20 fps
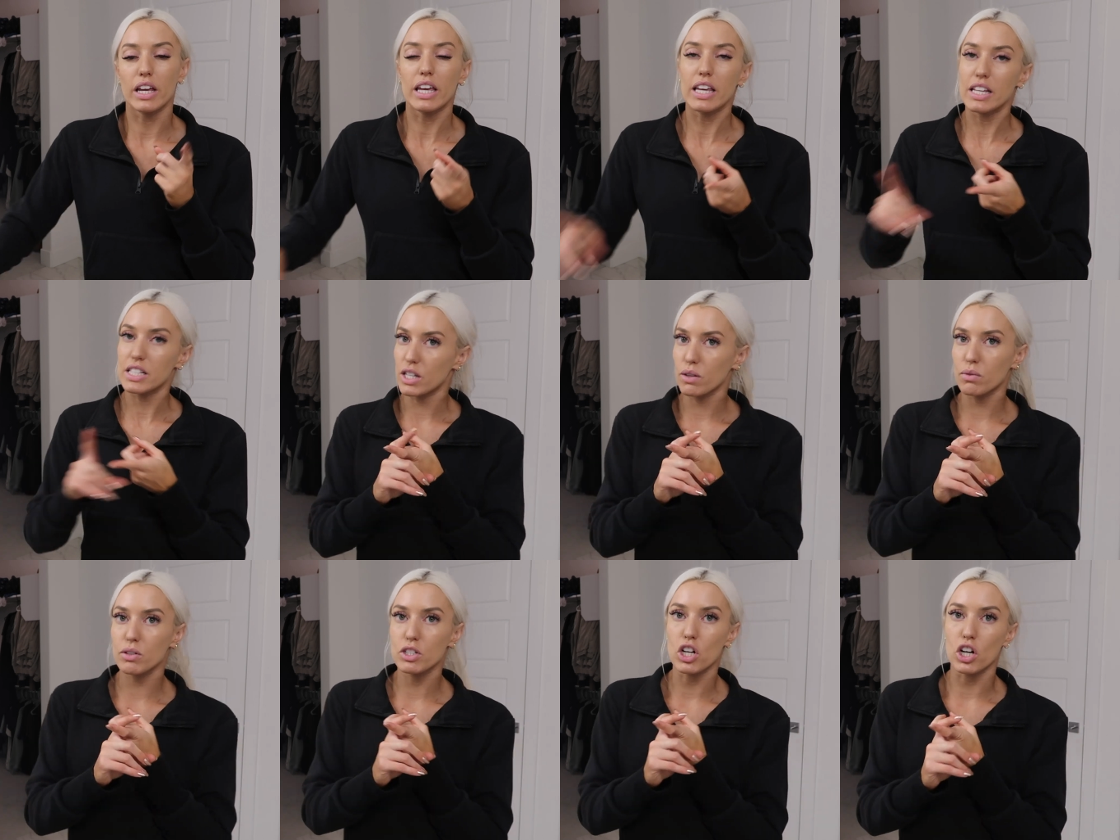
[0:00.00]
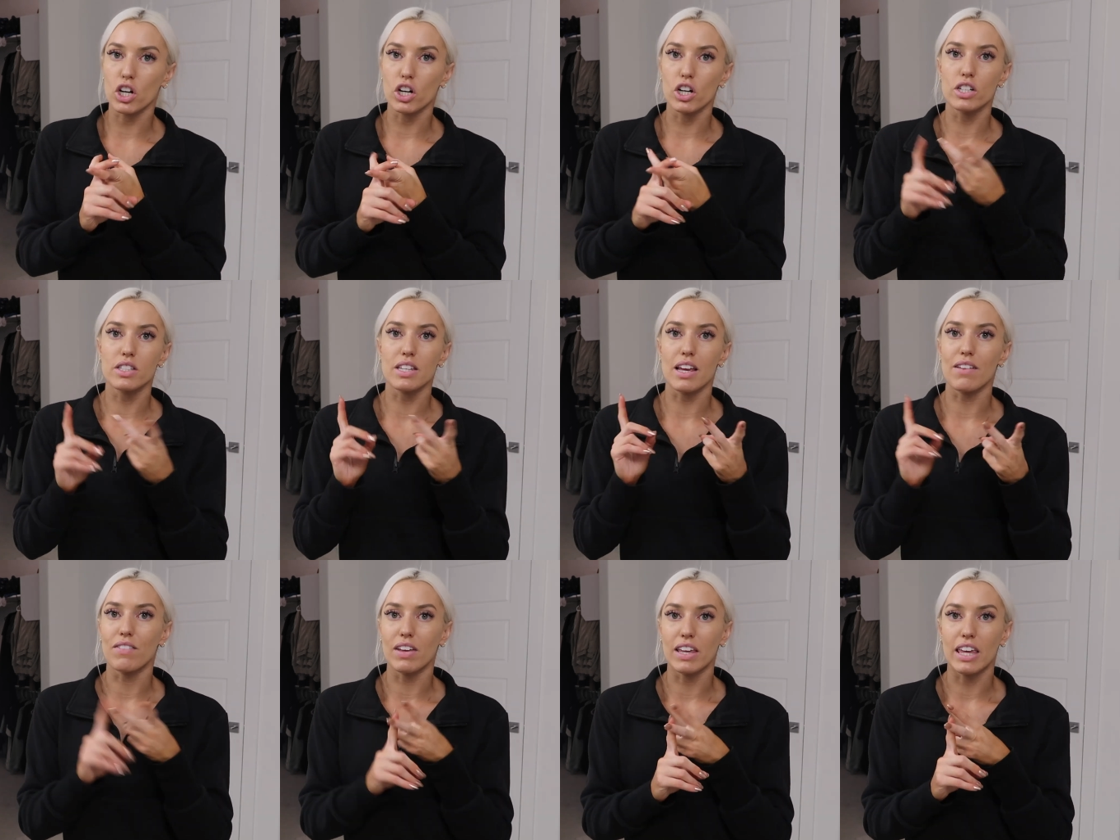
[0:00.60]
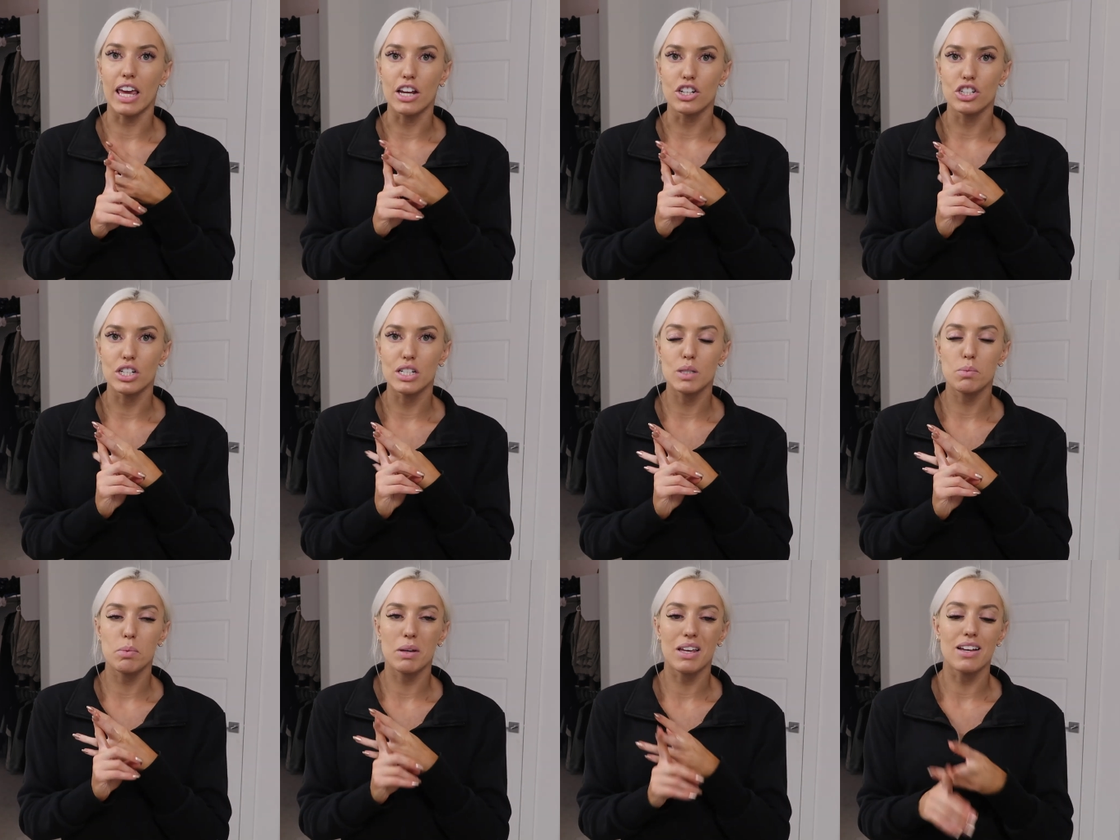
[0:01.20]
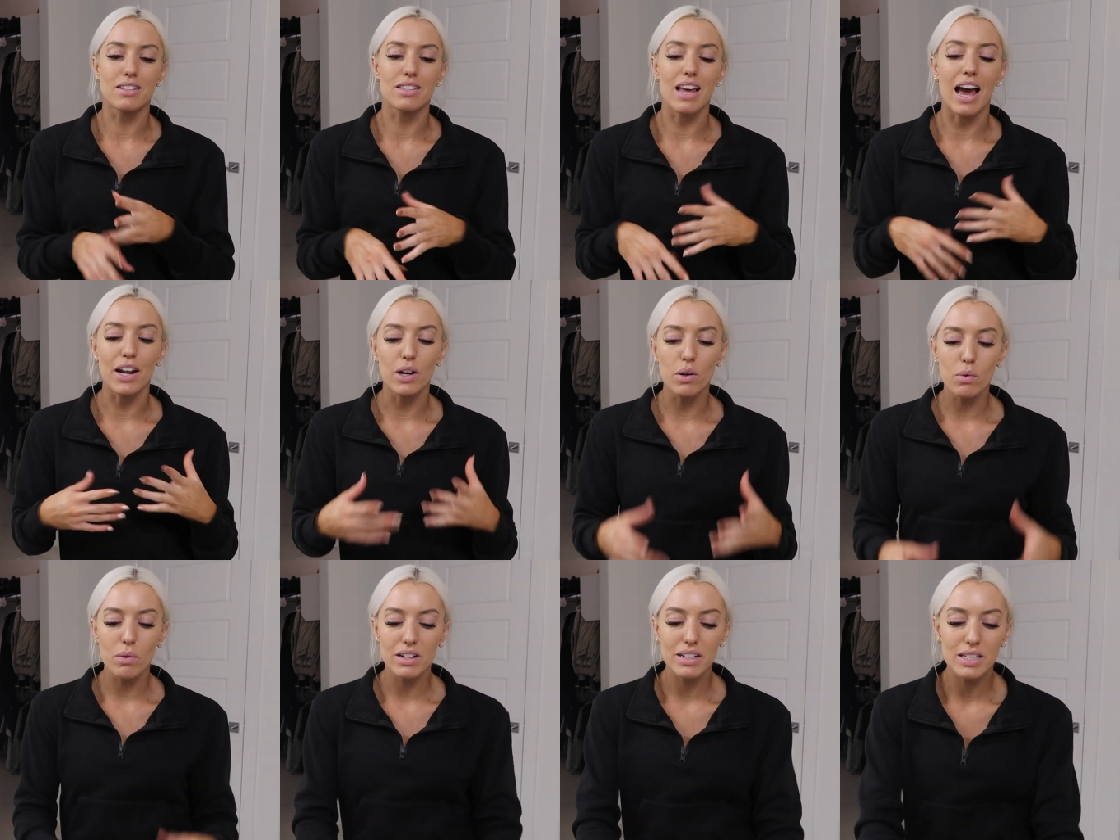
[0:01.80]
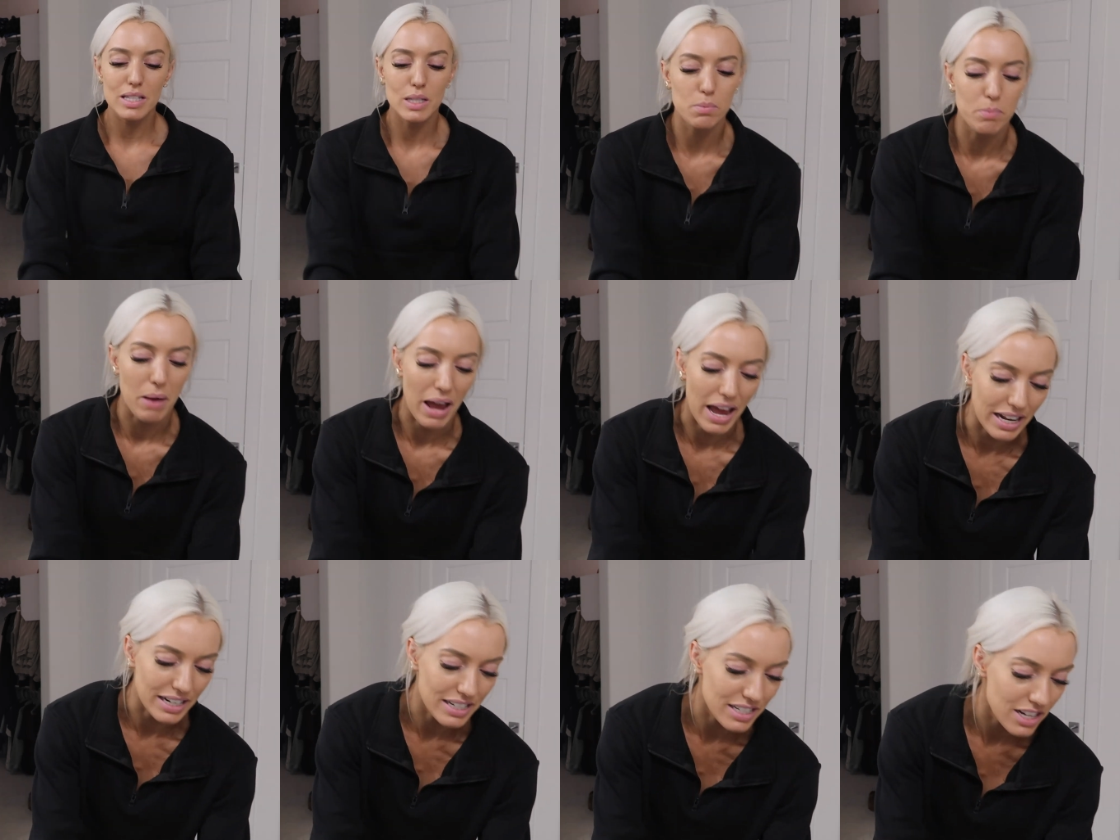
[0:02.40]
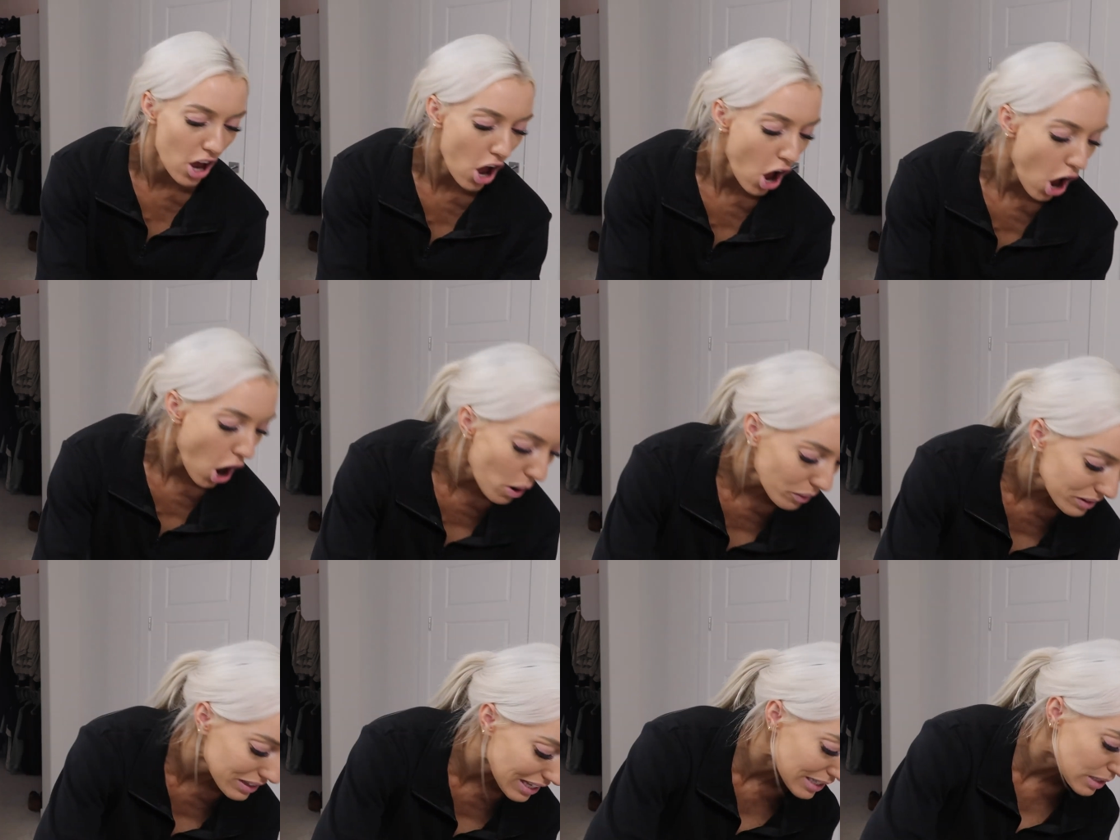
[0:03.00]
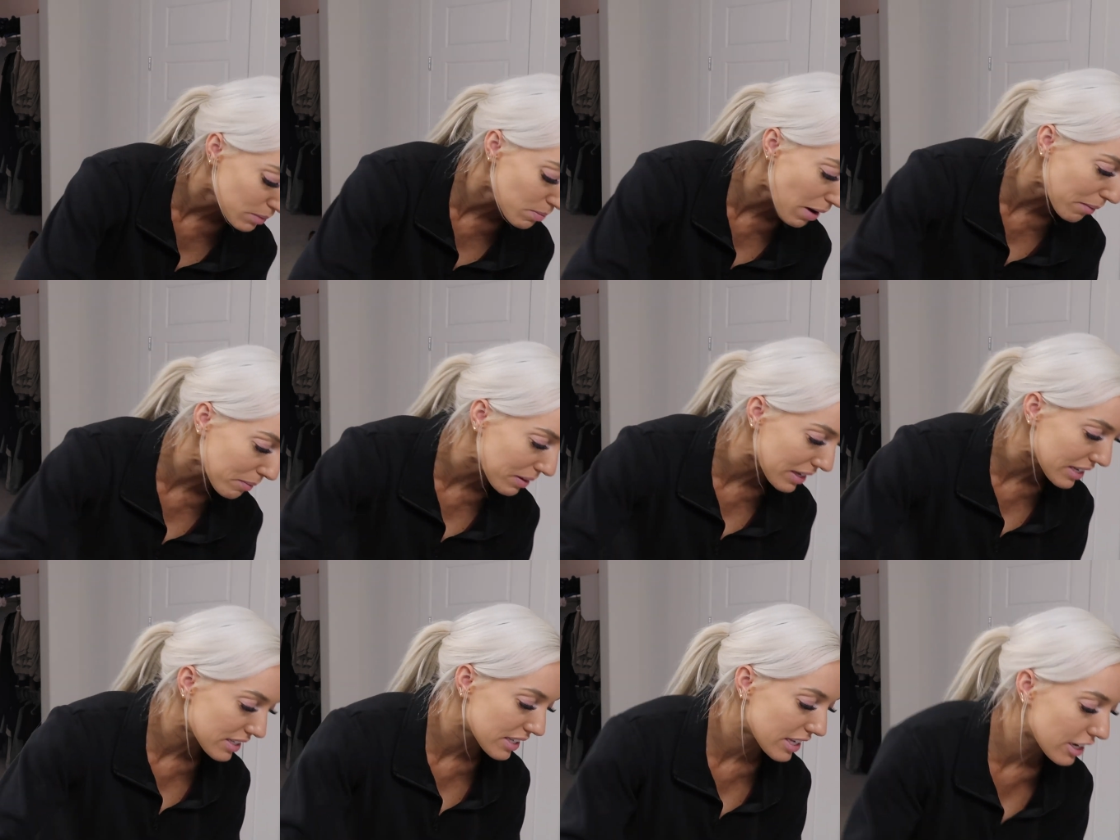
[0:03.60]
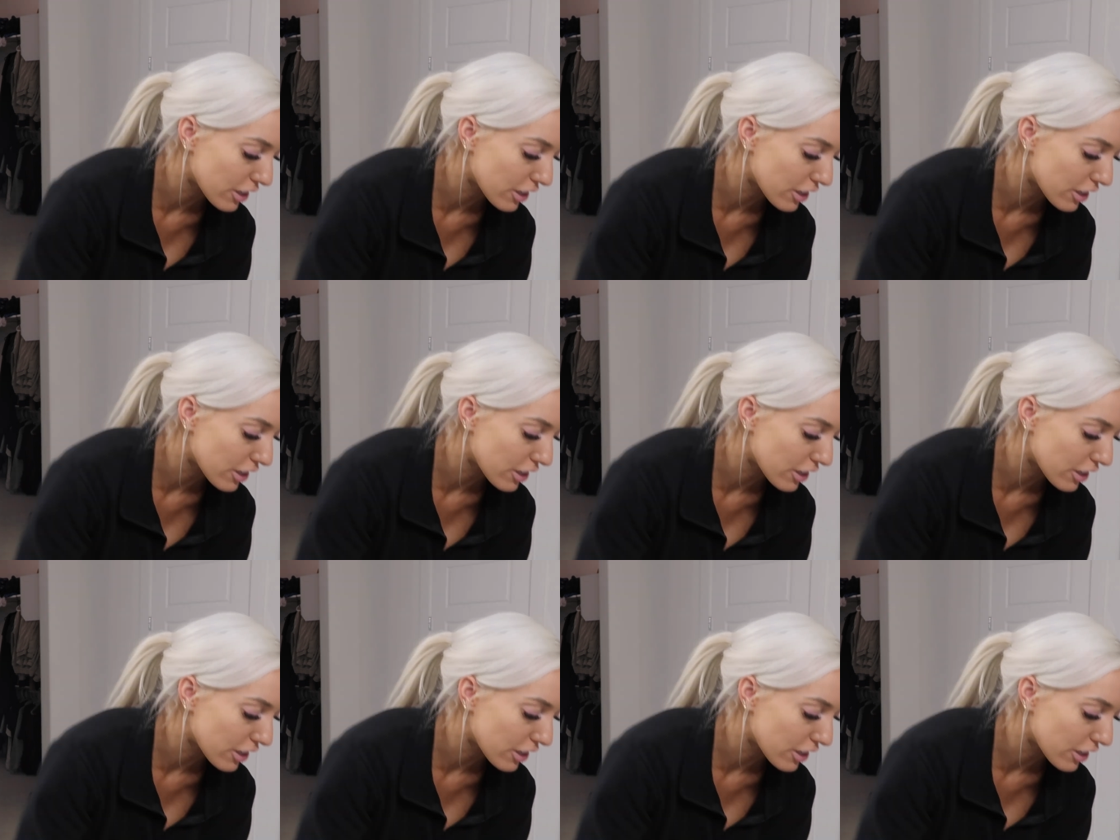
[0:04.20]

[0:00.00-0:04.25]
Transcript: easy returns and vacations because I don't wanna spend, oh, that's mommy's